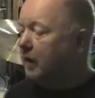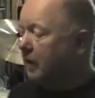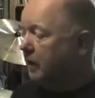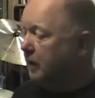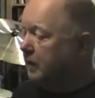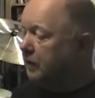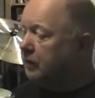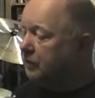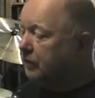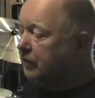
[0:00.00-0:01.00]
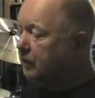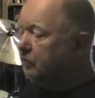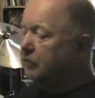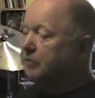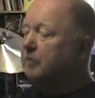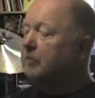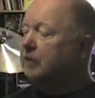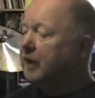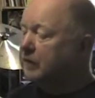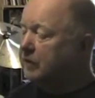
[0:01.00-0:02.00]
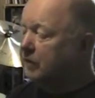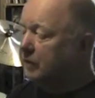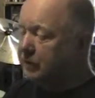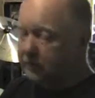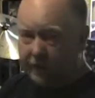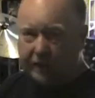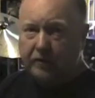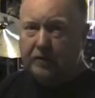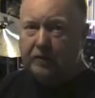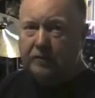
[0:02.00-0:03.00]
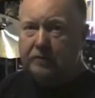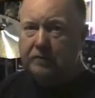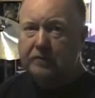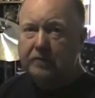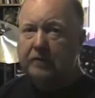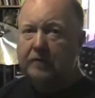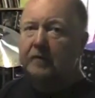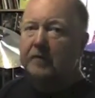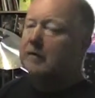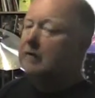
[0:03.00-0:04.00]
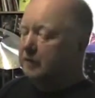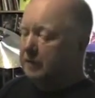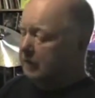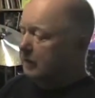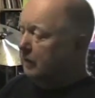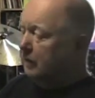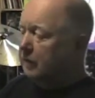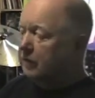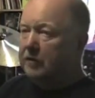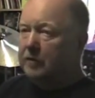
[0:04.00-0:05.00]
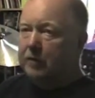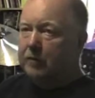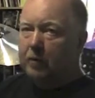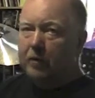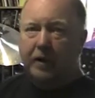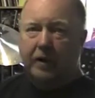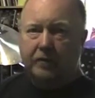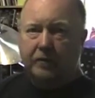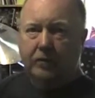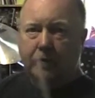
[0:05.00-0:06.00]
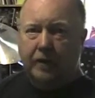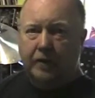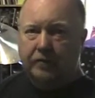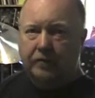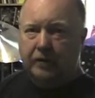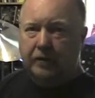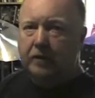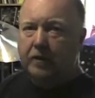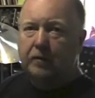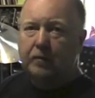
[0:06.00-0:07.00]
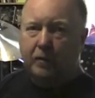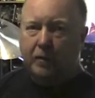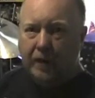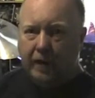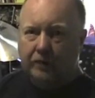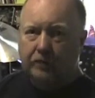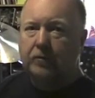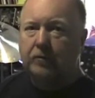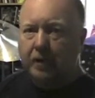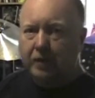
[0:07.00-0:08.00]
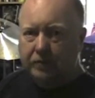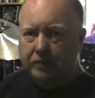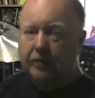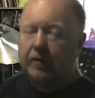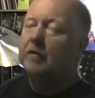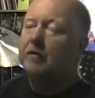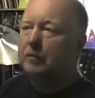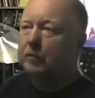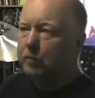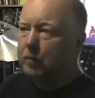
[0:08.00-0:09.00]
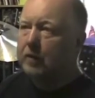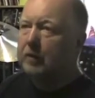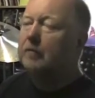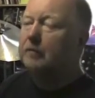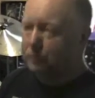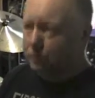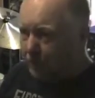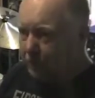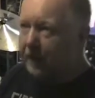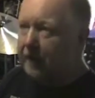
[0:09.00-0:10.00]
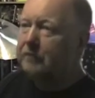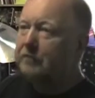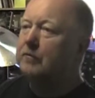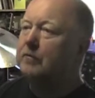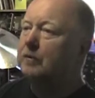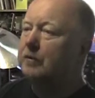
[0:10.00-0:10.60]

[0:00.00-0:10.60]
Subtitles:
3-note grouping with the accent on the 2nd note. So instead of going 1 and 2 and 3, you're going 1 and 2 and 3, 1 and 2,